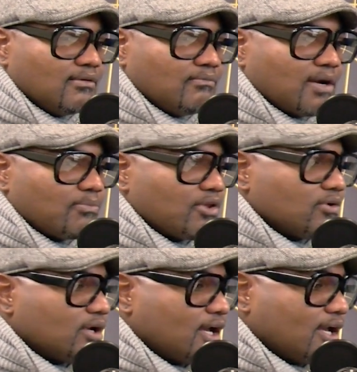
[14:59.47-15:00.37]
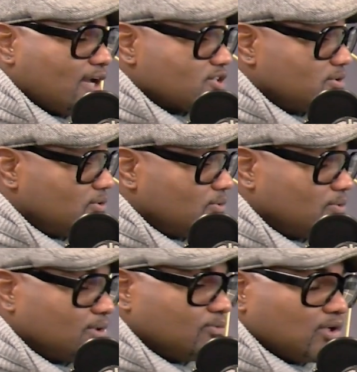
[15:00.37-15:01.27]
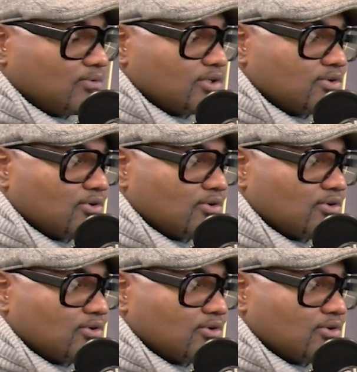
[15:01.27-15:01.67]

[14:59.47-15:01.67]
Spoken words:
my brother and I actually, the one who went to